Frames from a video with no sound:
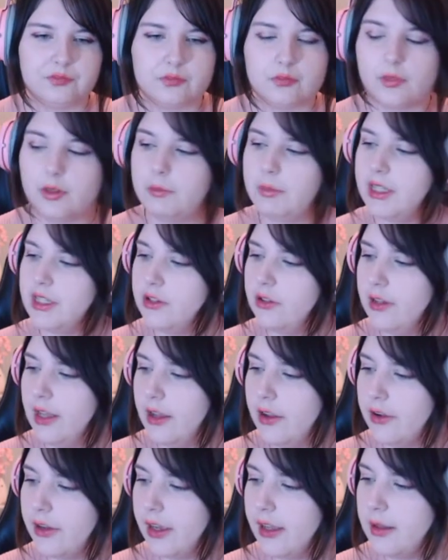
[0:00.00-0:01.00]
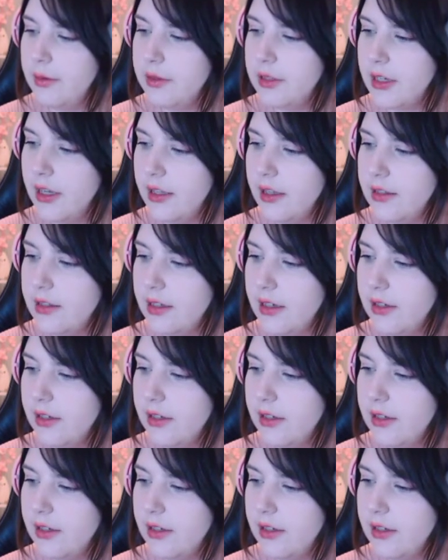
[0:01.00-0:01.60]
a bit too light. Okay, let me turn that